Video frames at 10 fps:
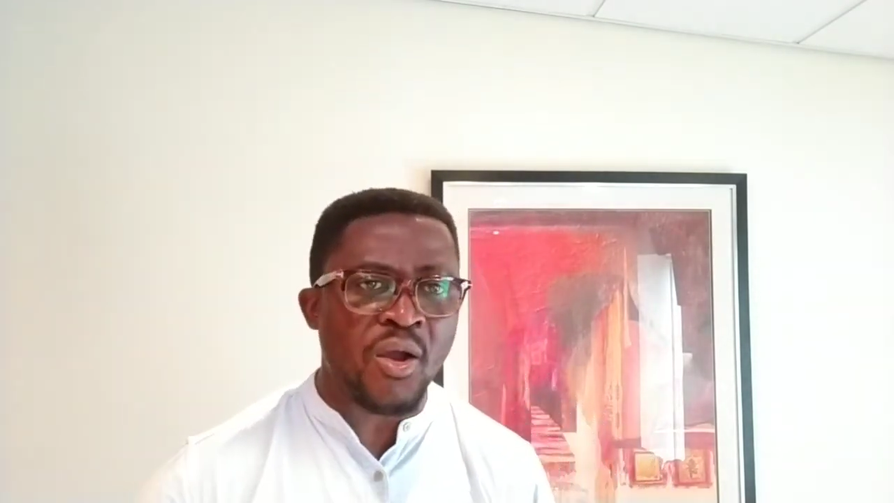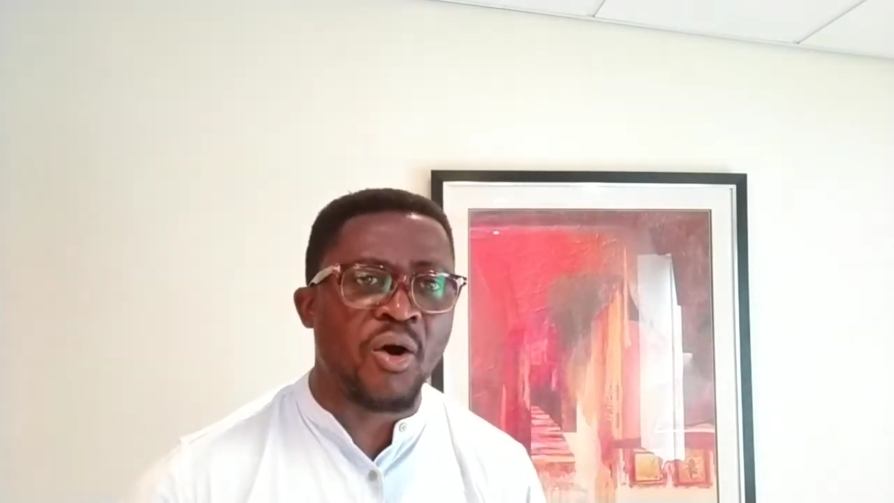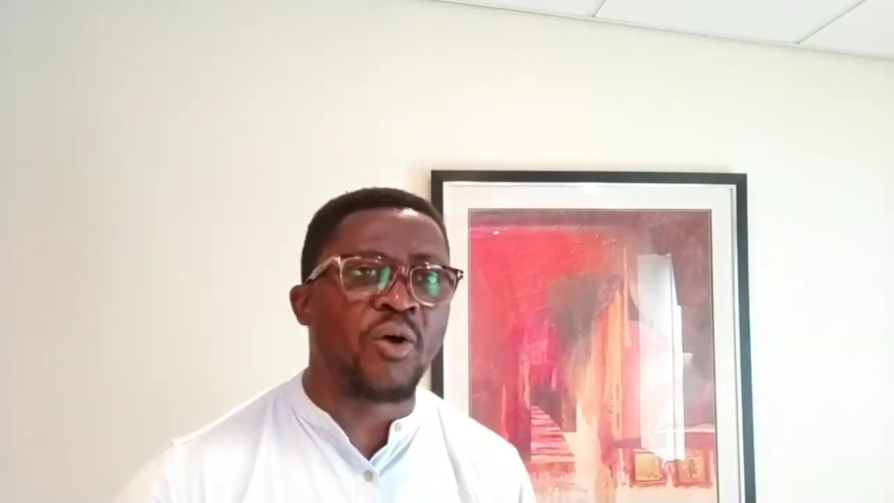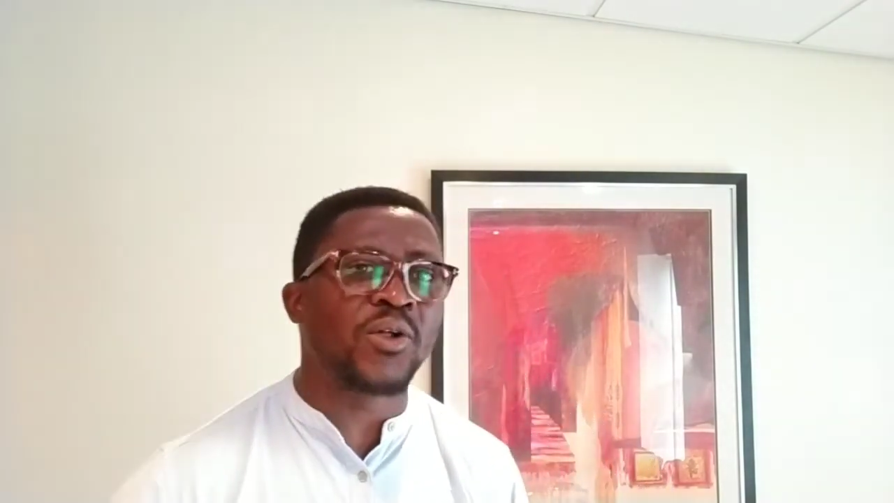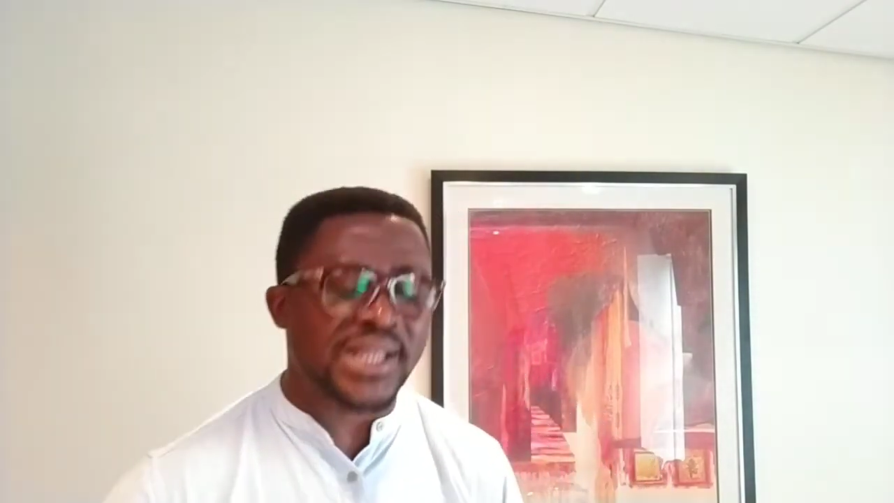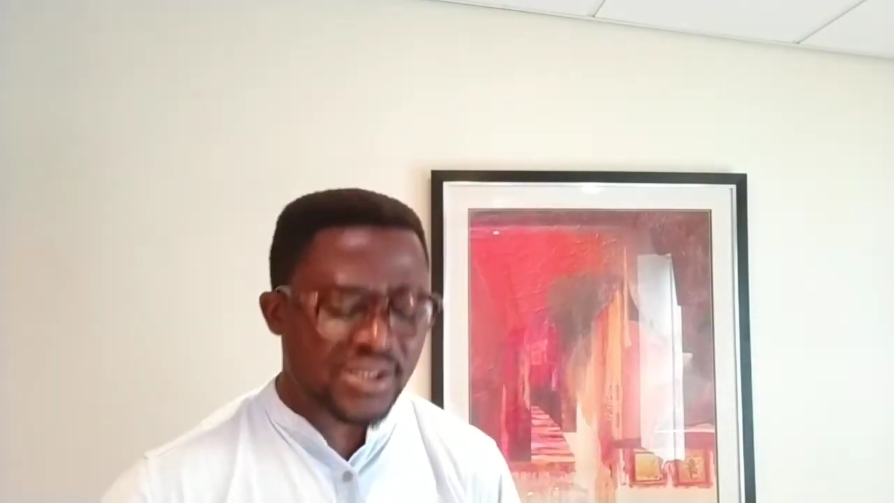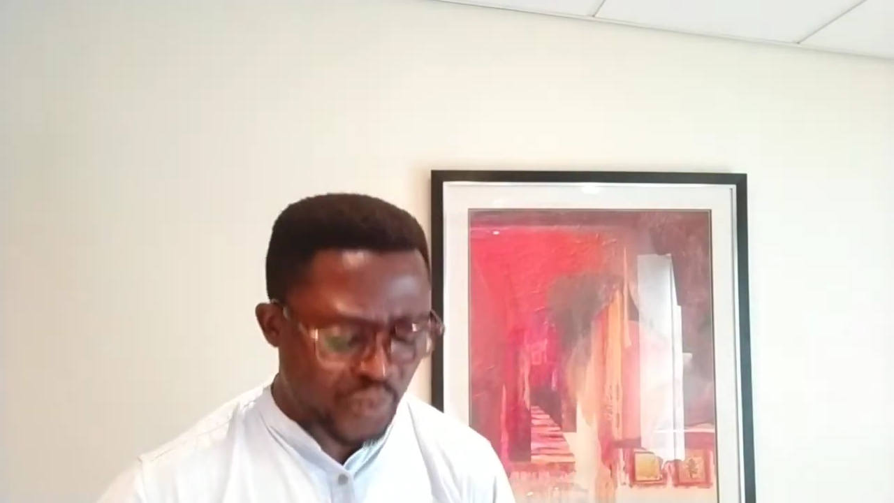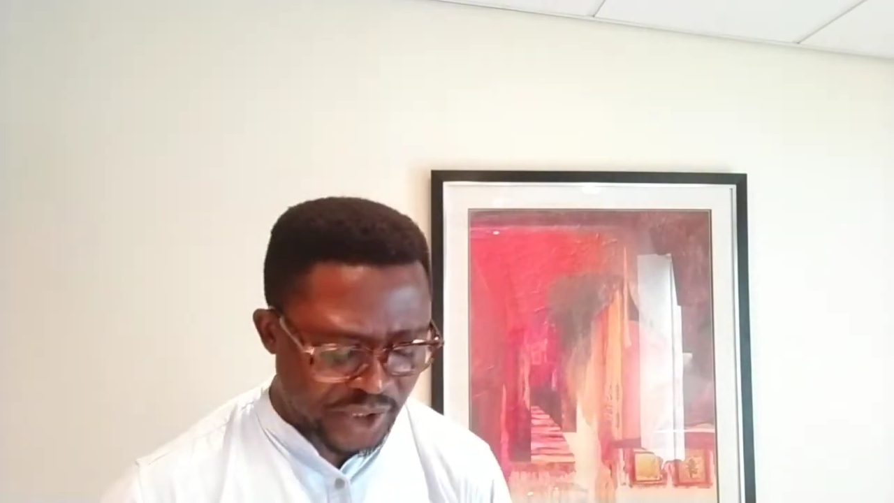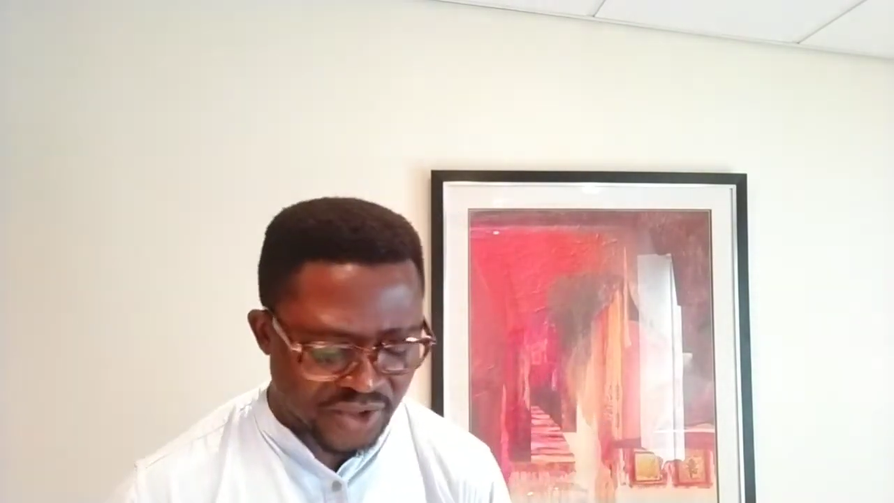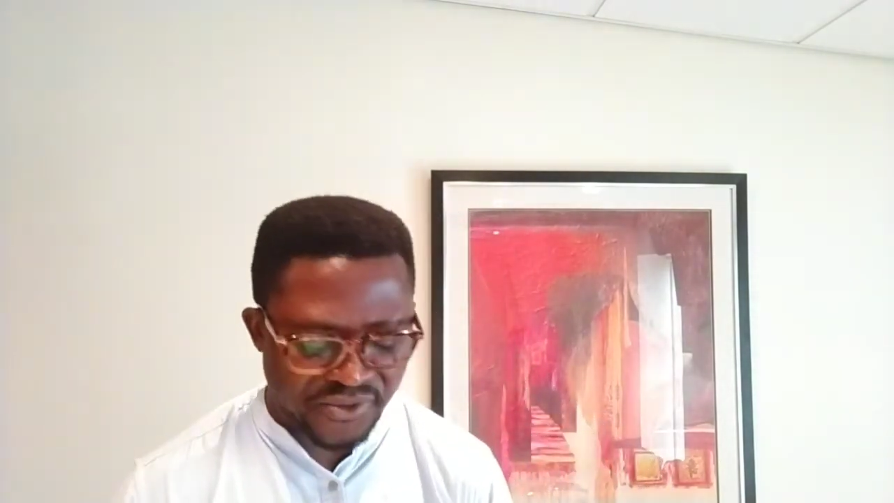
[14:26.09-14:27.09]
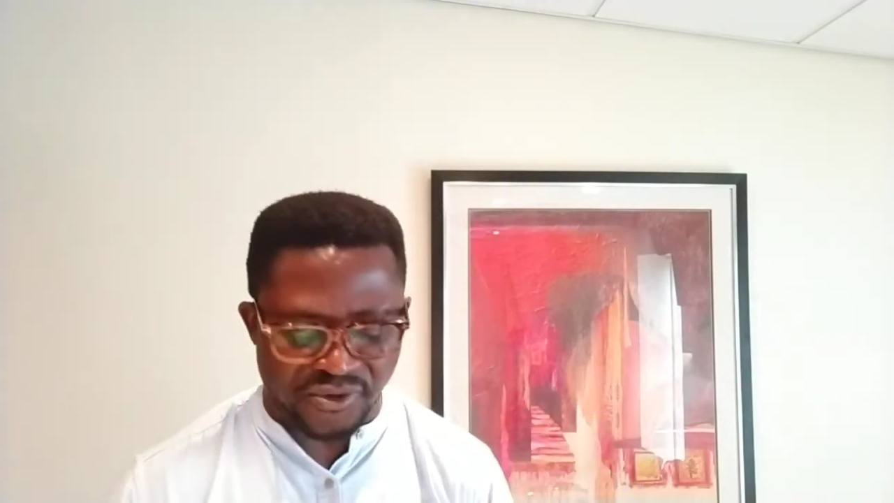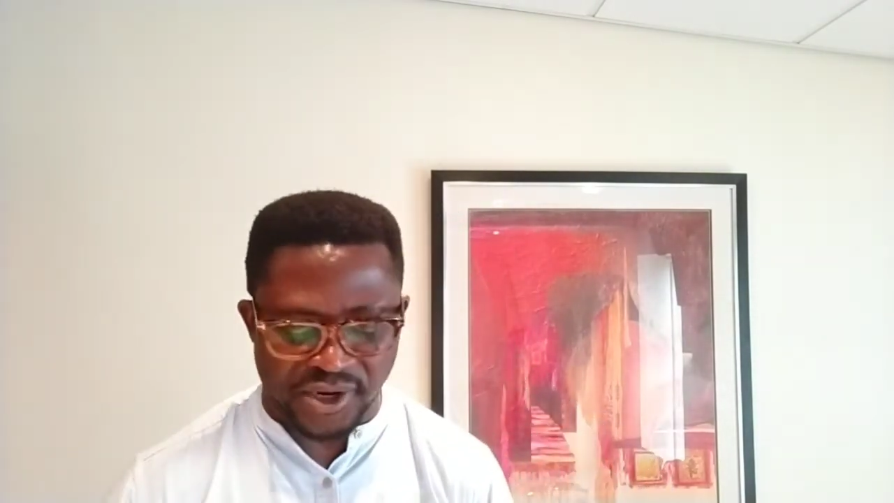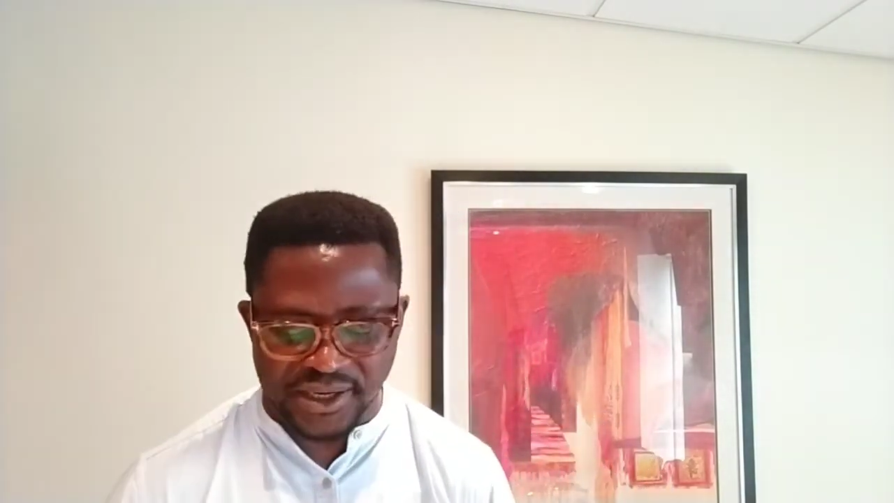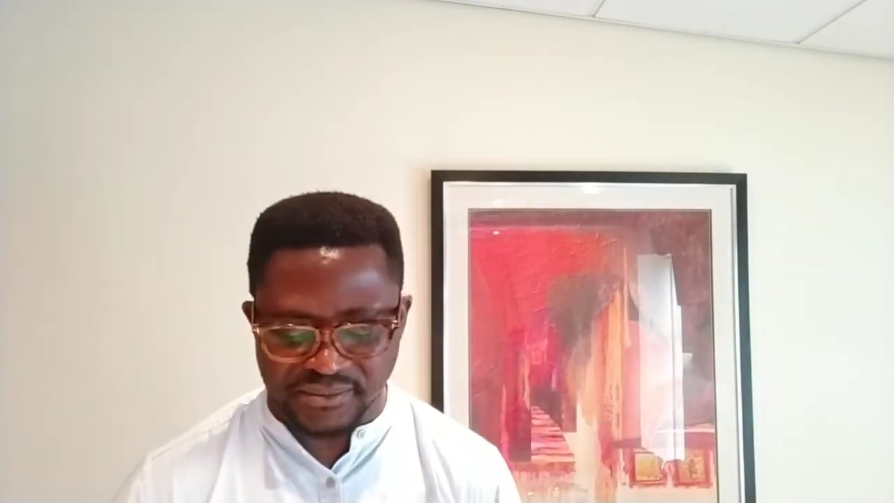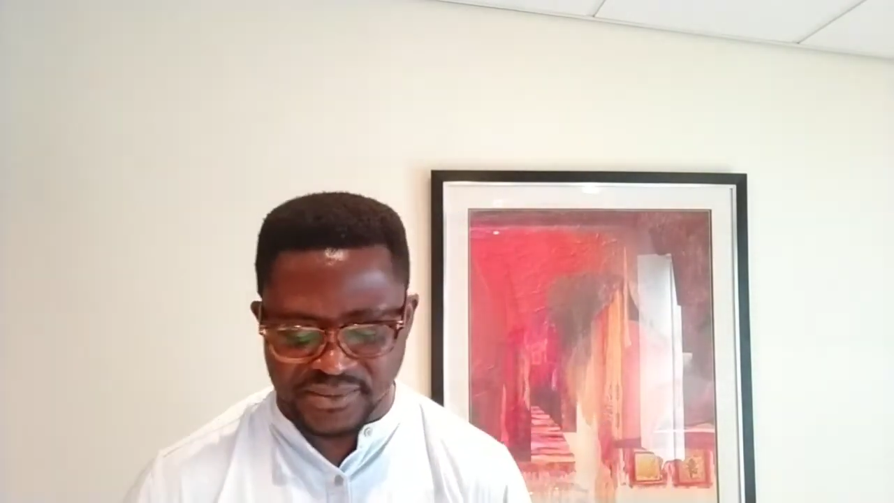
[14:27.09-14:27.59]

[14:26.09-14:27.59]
all that we do for him.